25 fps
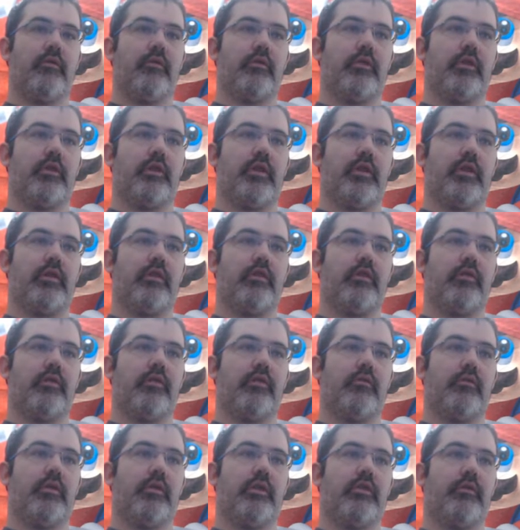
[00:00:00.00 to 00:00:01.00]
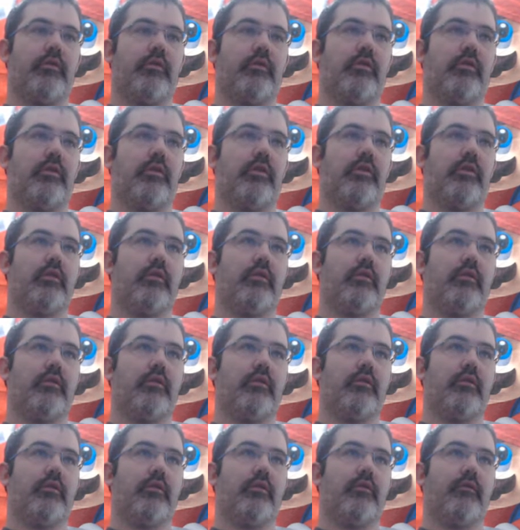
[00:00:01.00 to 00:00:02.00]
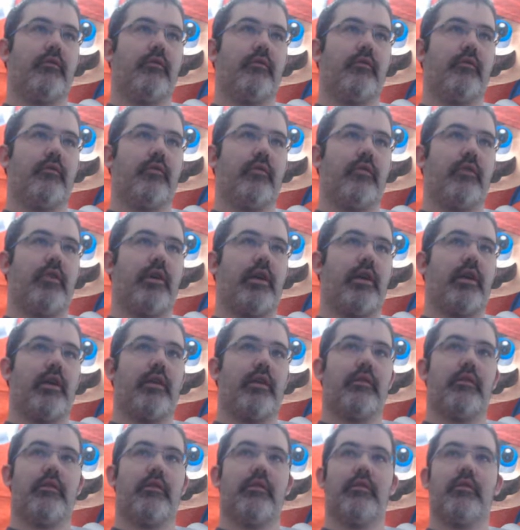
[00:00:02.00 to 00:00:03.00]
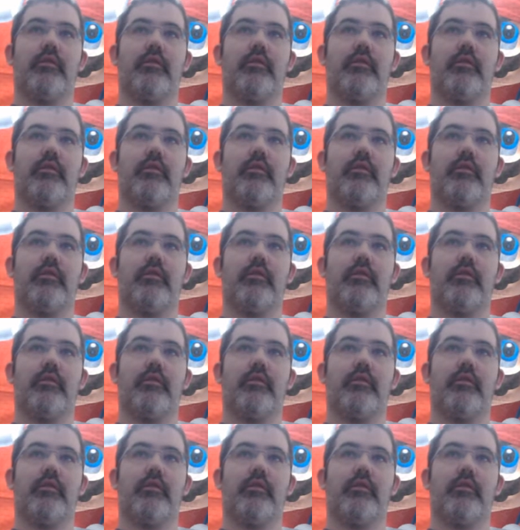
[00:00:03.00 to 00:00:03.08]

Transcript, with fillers: Can I switch this for that?